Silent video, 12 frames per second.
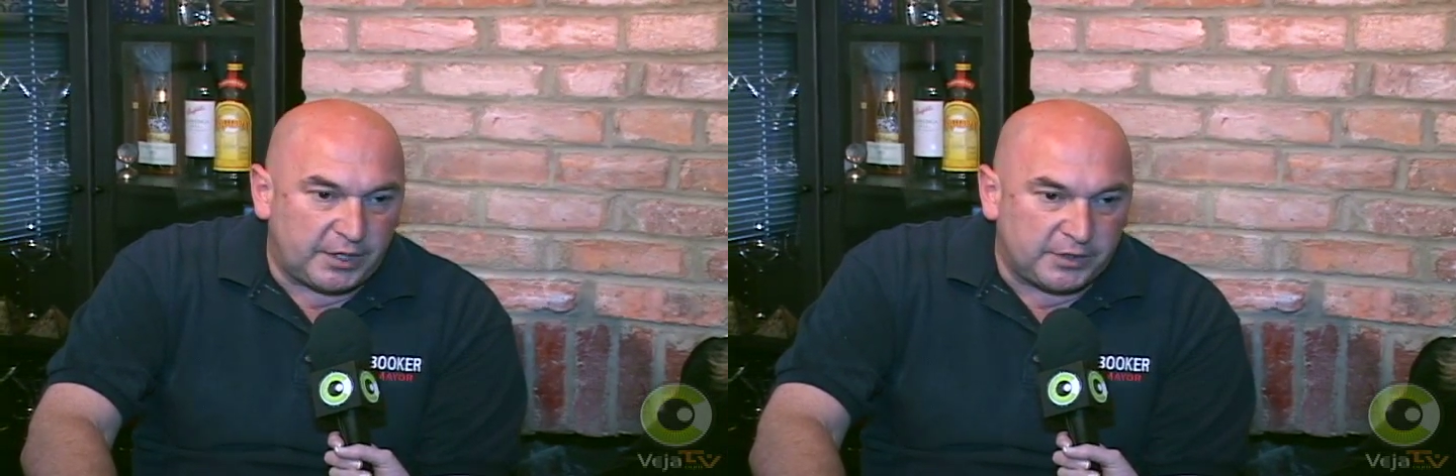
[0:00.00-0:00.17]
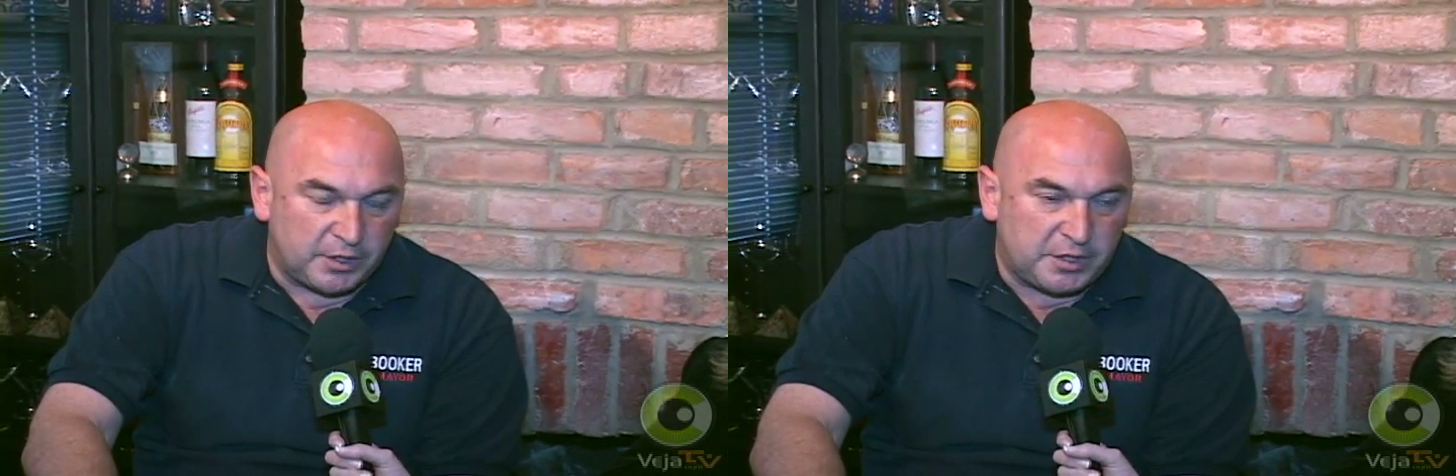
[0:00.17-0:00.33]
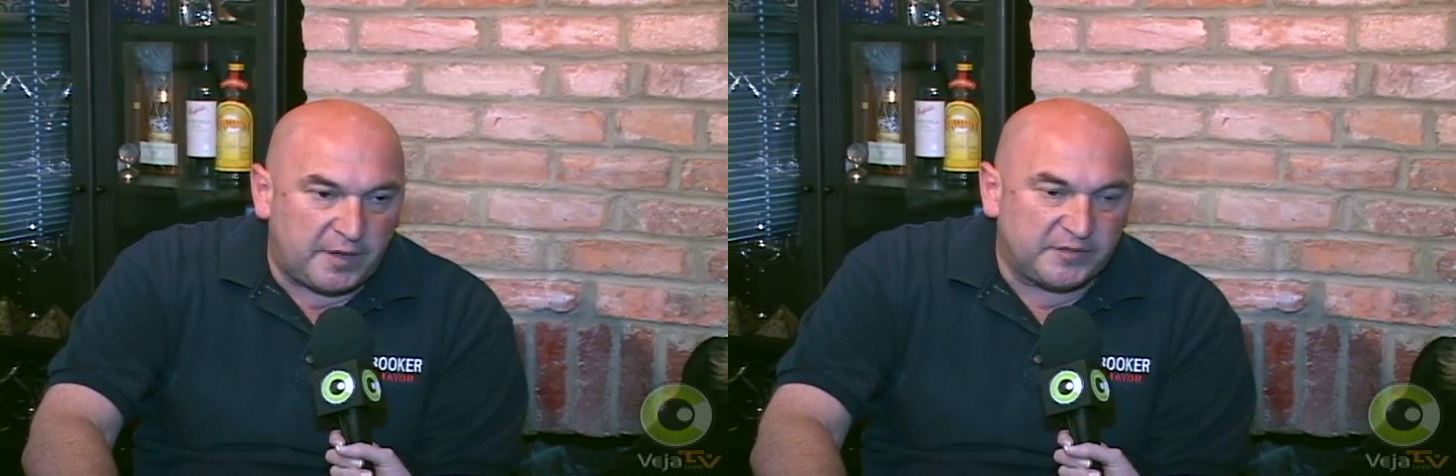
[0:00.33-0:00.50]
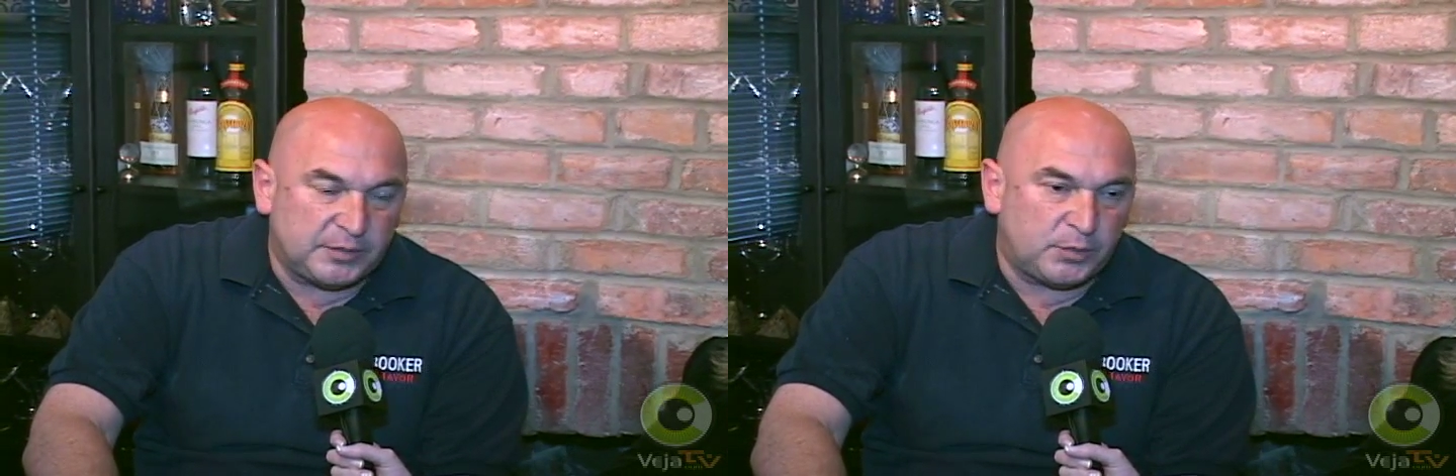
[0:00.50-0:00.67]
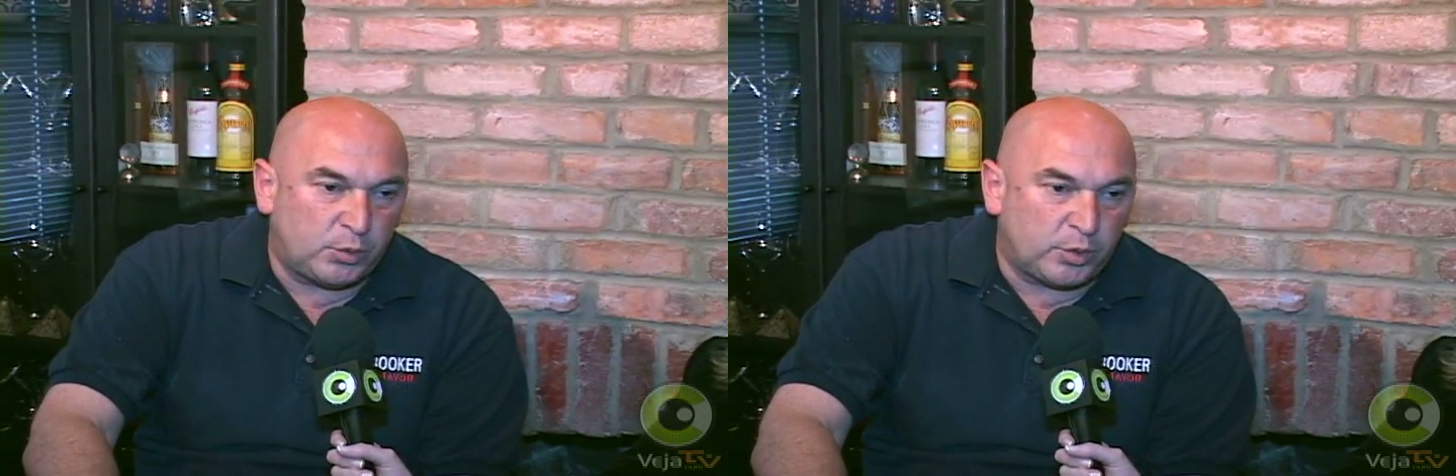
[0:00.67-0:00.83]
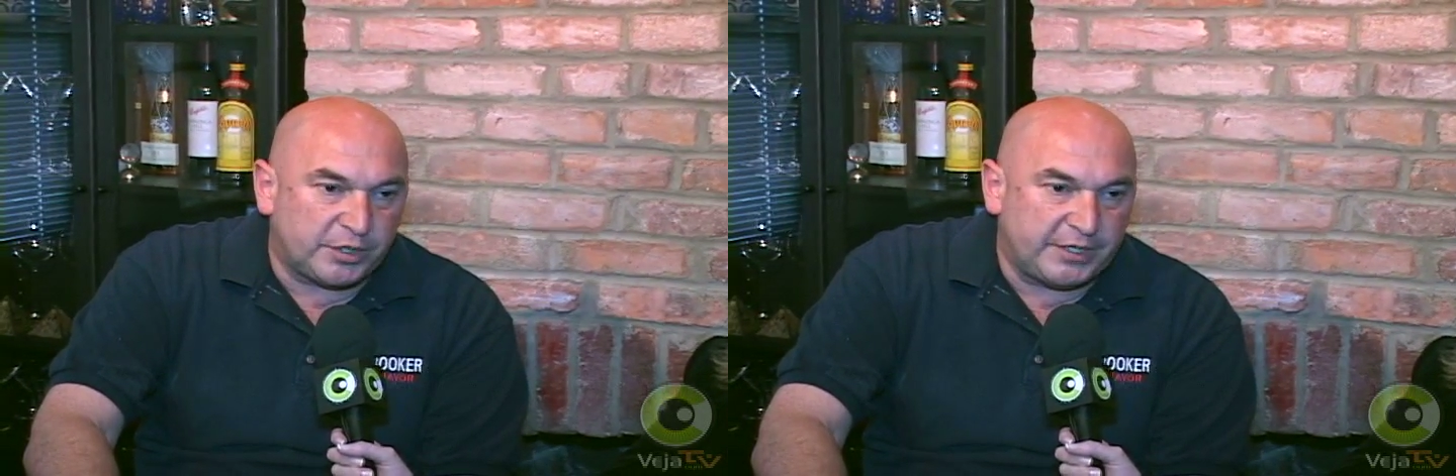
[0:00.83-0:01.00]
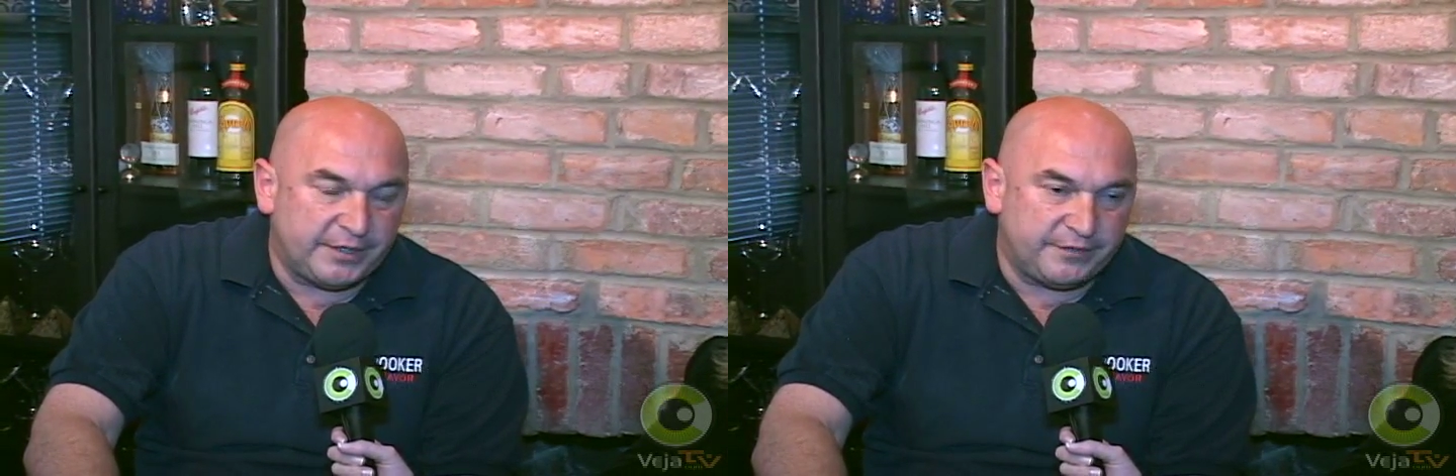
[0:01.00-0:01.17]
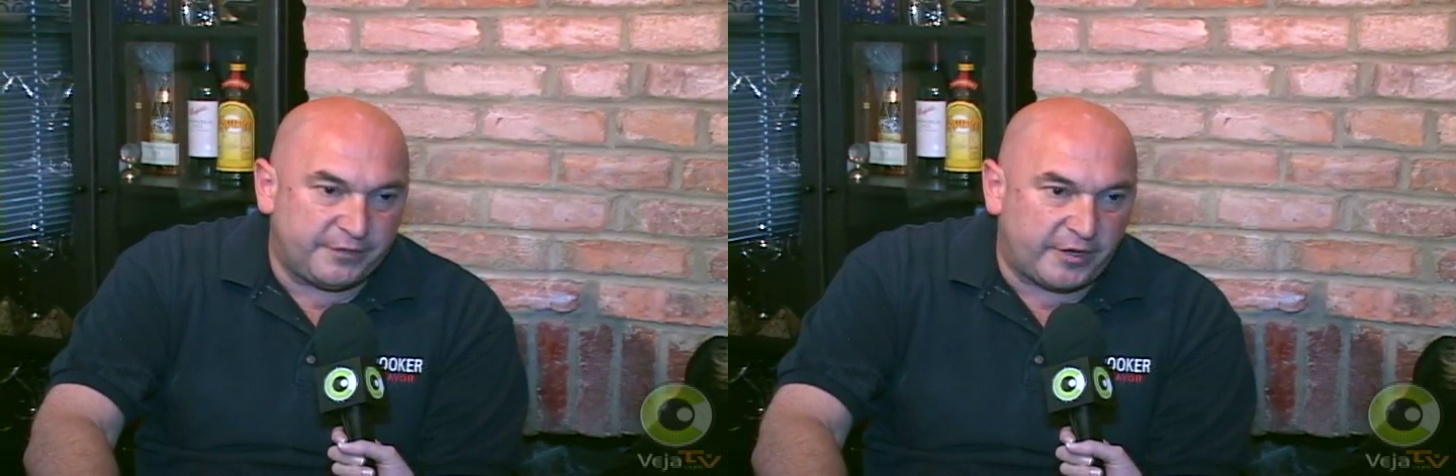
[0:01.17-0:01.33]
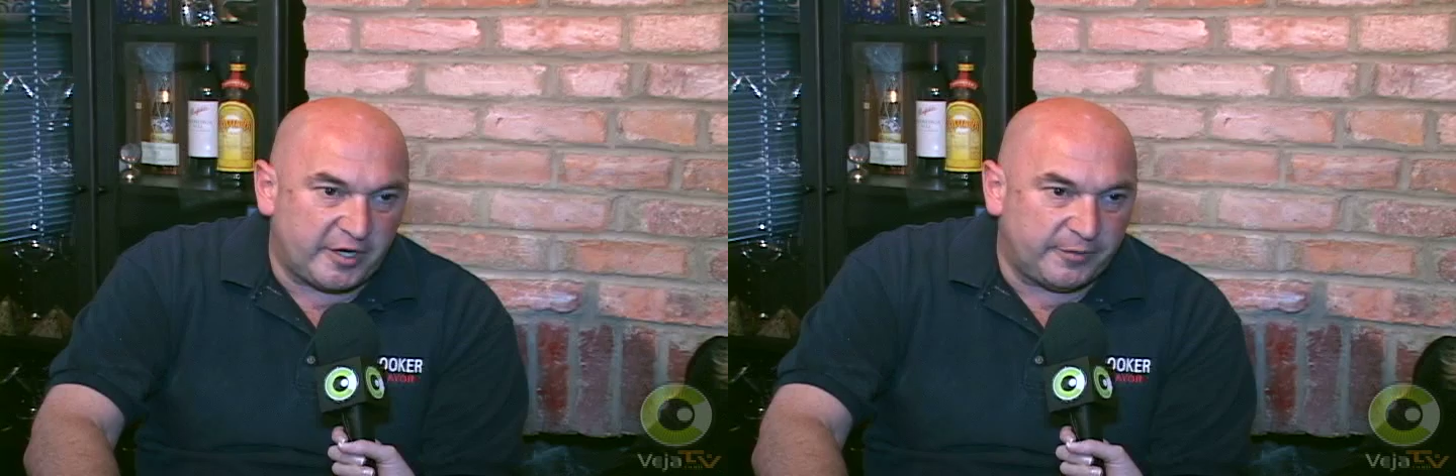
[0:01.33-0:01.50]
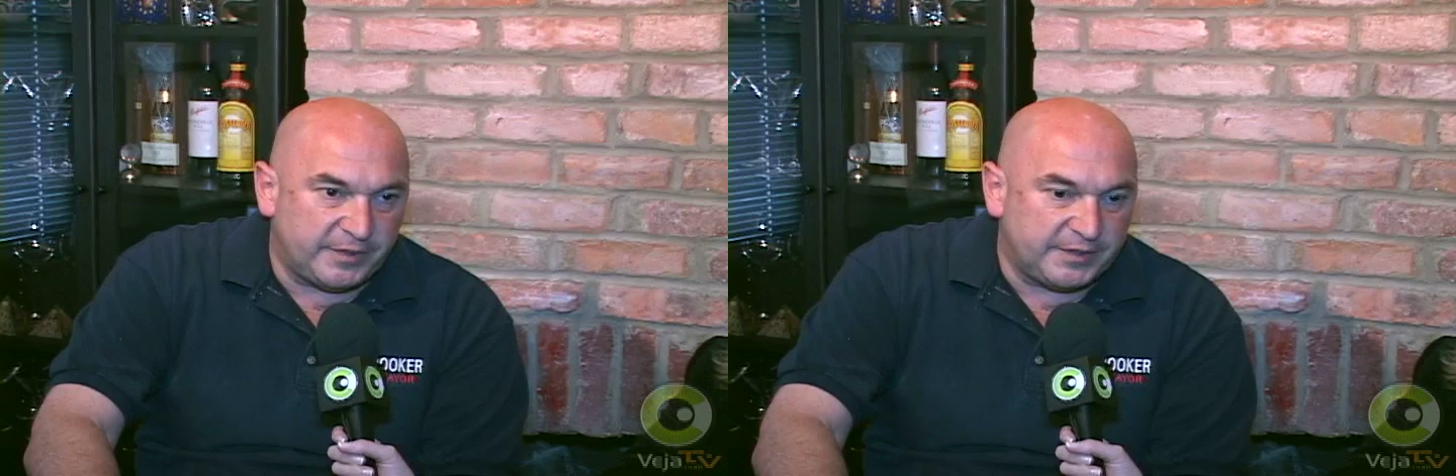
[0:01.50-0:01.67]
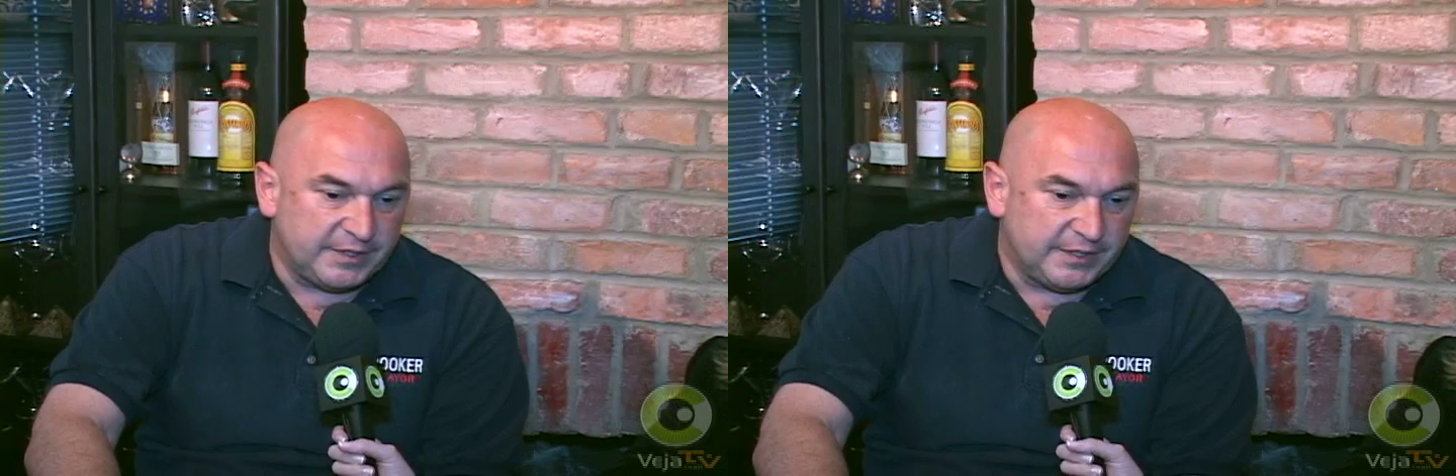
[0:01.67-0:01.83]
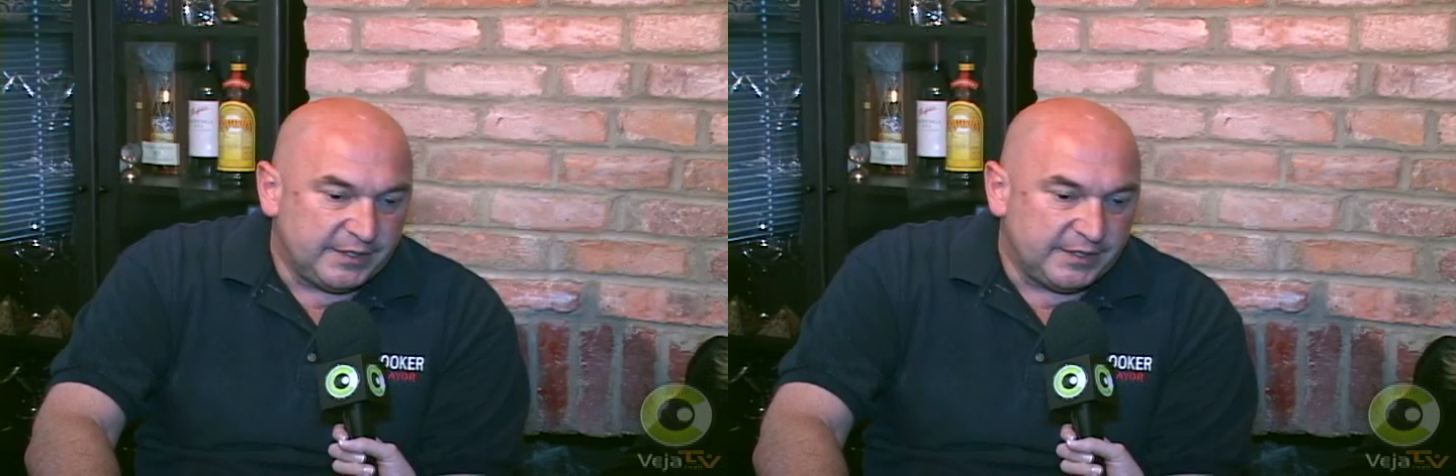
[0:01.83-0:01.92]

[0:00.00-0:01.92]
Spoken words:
an uncomfortable working environment.